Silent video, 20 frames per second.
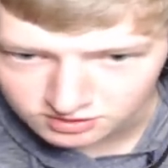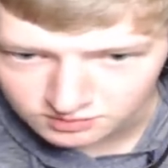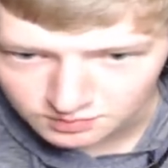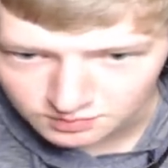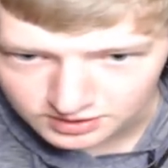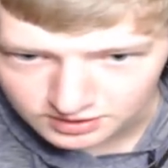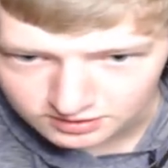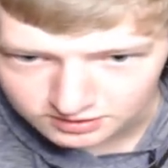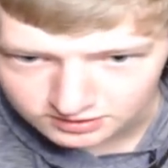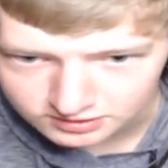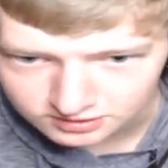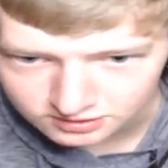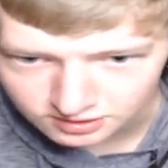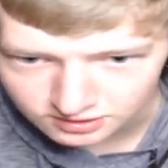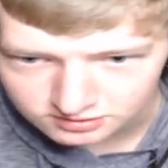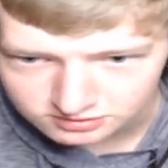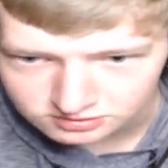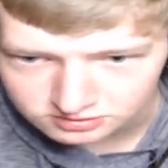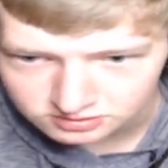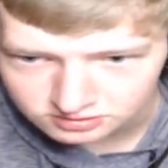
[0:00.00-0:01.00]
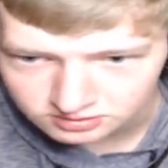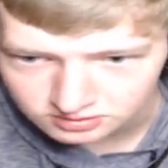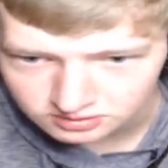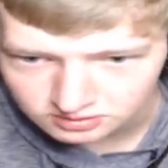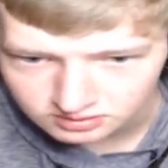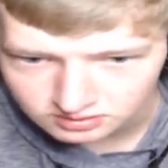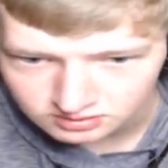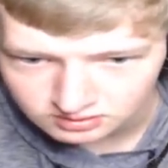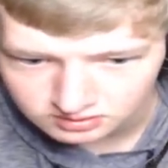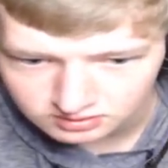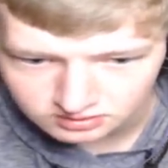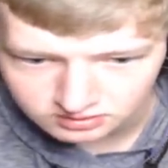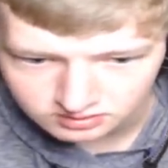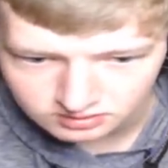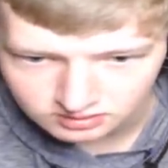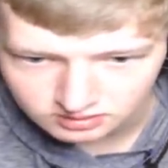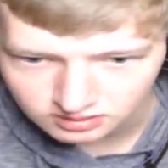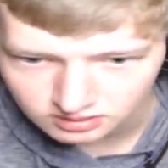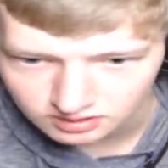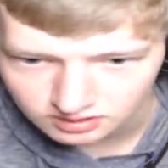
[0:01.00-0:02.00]
the pillagers.
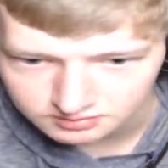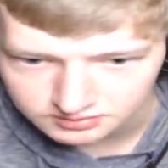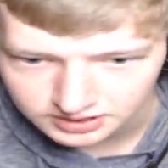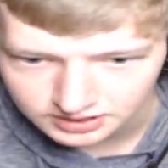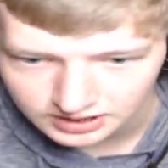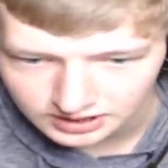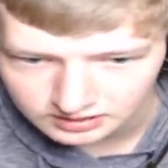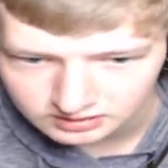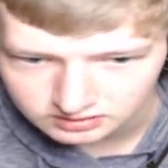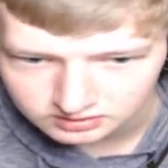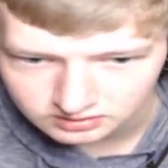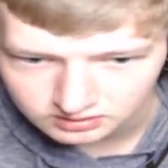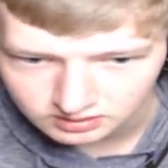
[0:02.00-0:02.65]
Oh, I'm dead.